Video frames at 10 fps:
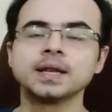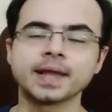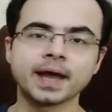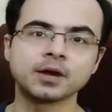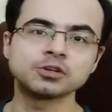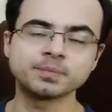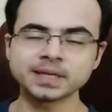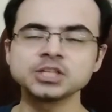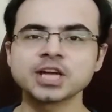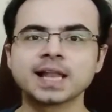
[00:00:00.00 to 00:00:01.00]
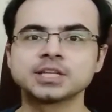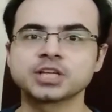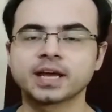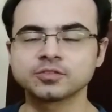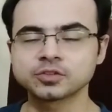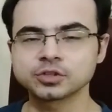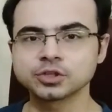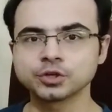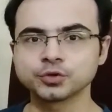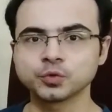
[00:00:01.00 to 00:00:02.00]
Now, the mini challenge has to
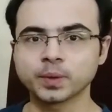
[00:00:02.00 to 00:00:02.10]
do